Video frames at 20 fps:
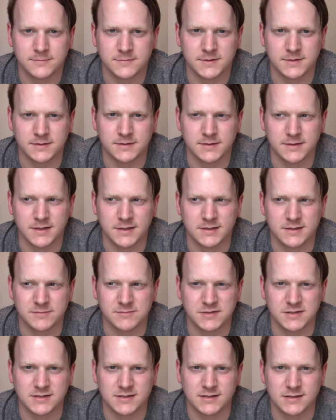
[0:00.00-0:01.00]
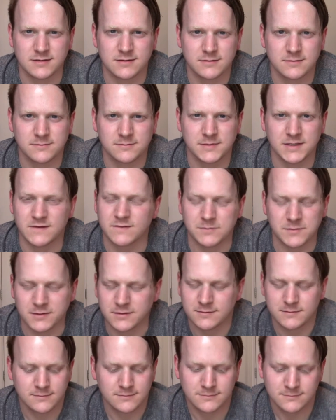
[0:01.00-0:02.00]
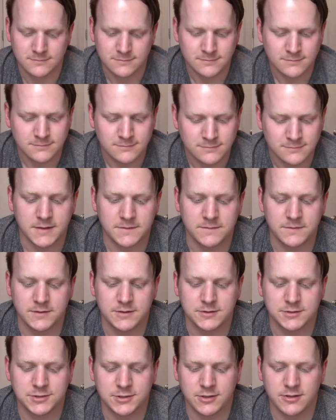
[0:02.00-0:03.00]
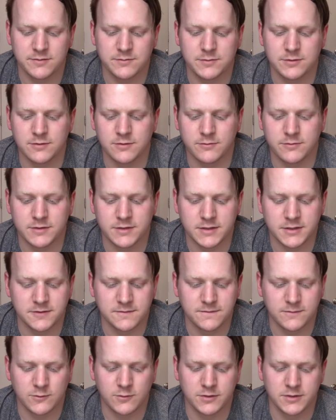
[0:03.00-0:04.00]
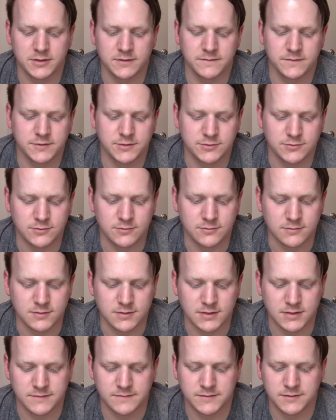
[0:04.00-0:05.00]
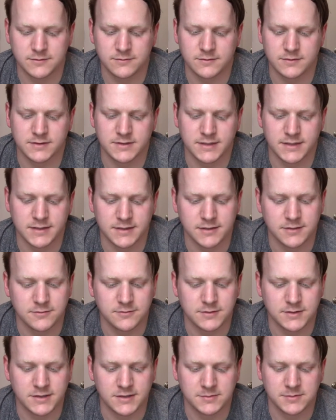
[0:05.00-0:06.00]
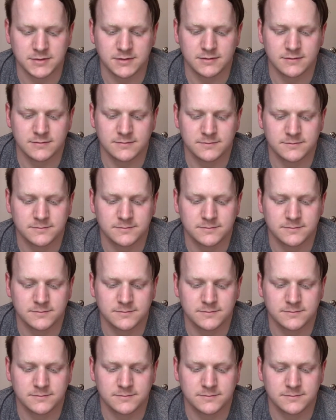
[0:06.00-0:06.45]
Then that doesn't make sense. Never mind. If you could share a meal with any 4 individuals, living or dead, who would they be?